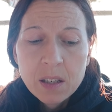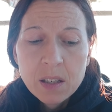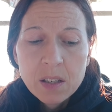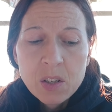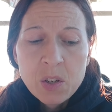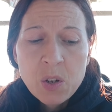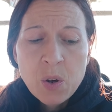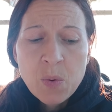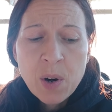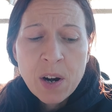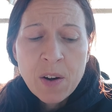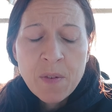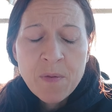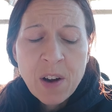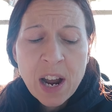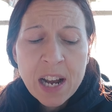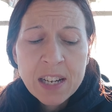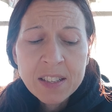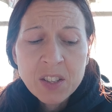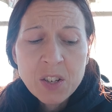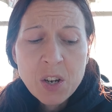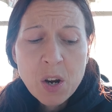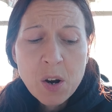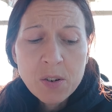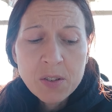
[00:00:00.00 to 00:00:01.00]
You
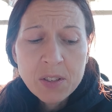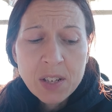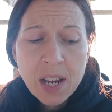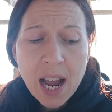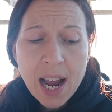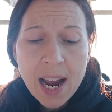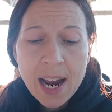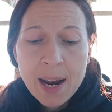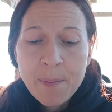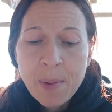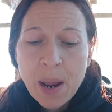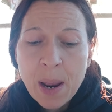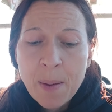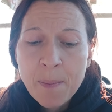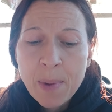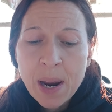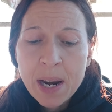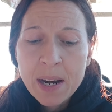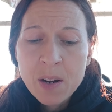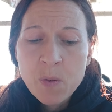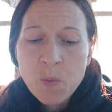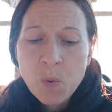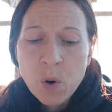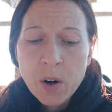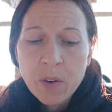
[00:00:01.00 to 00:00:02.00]
invest your time in
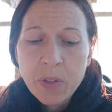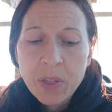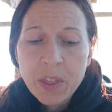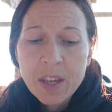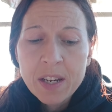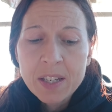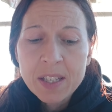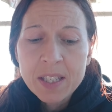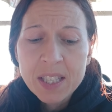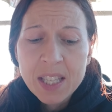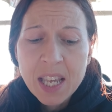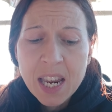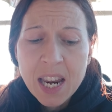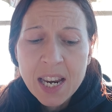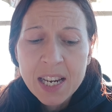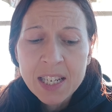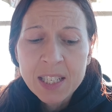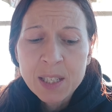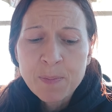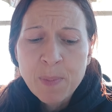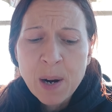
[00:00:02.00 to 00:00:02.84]
many worthless things,